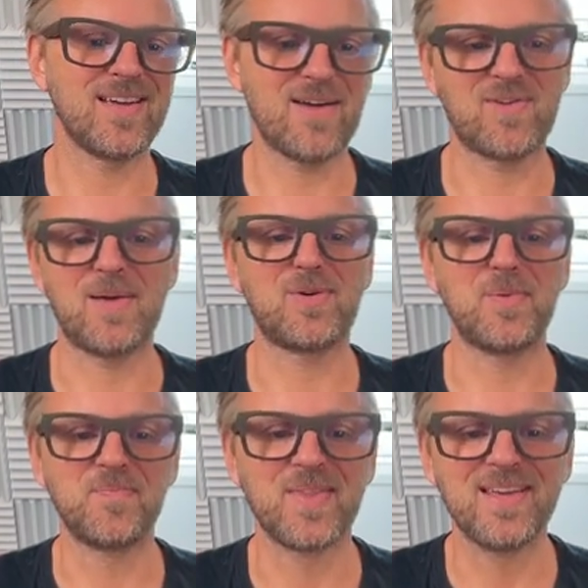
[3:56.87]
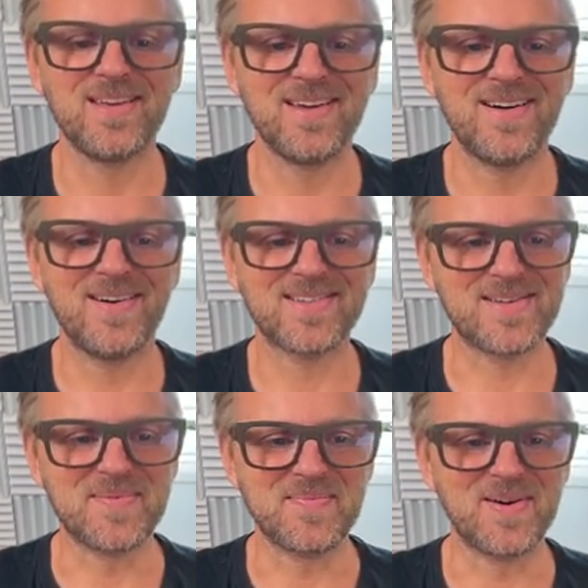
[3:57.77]
AirFly Pro.
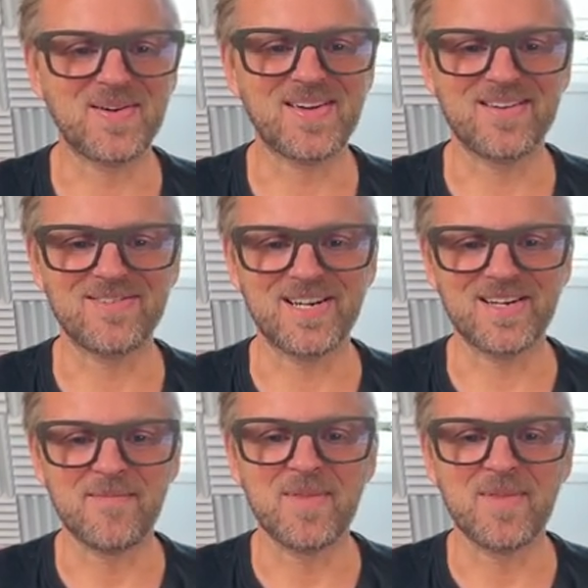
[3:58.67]
Awesome. Okay, great.